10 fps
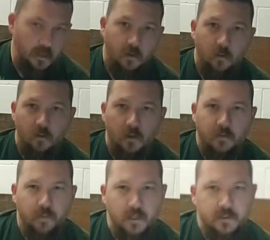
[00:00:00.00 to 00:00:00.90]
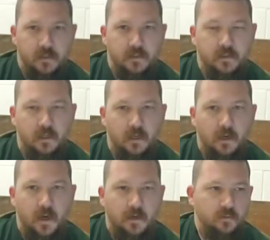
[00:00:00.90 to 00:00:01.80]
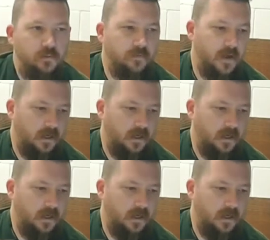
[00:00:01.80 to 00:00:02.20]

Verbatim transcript: not a whole lot of basis in actual